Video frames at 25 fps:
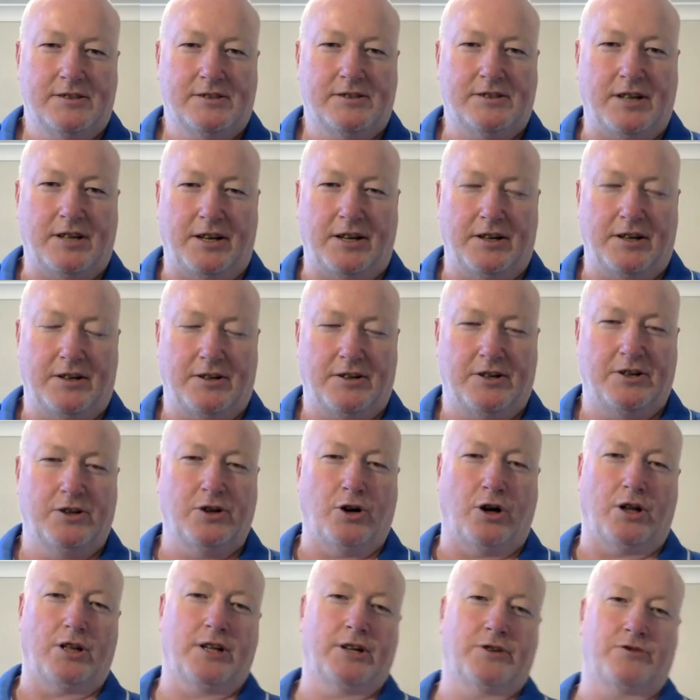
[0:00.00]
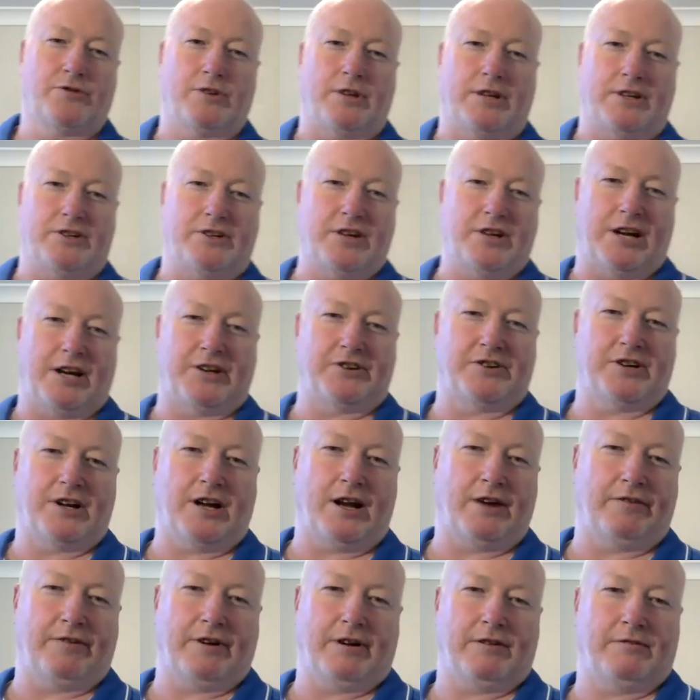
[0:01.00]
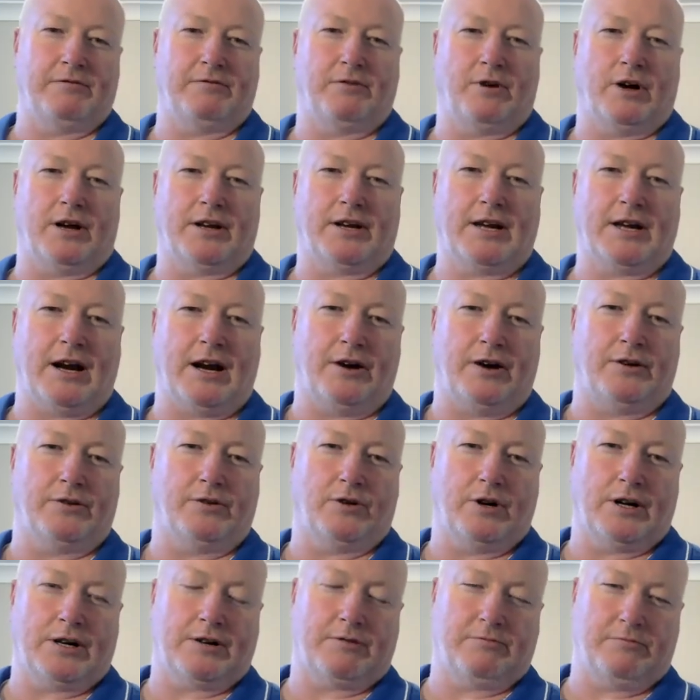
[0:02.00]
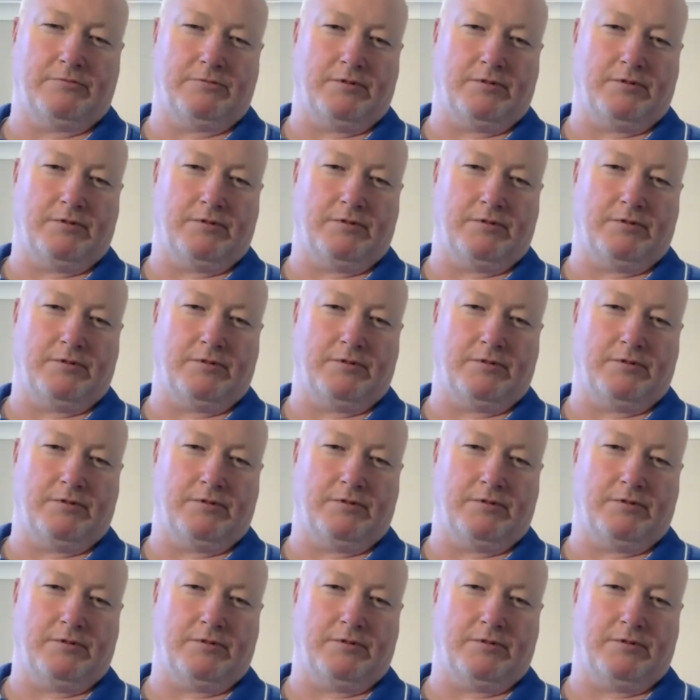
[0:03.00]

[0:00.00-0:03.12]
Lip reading: So you're not literally changing over like carrying like